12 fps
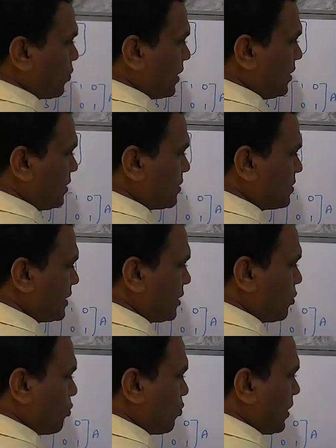1,
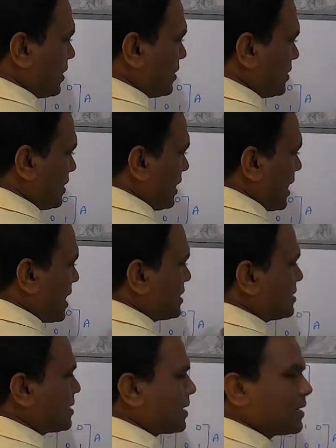0, 1. The
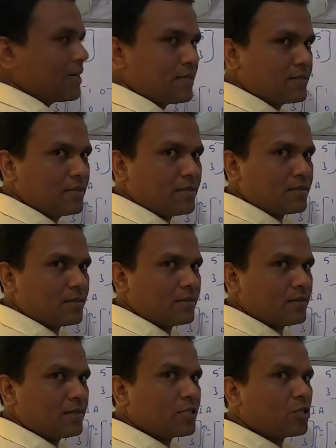last target is this.
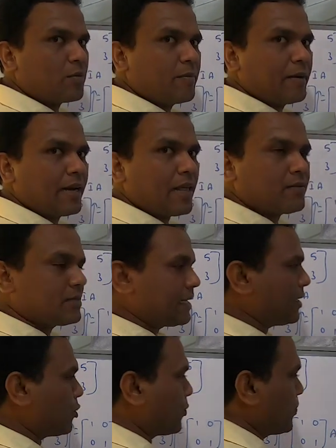That should be made as
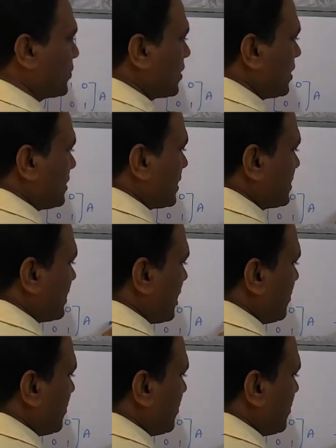0. That's an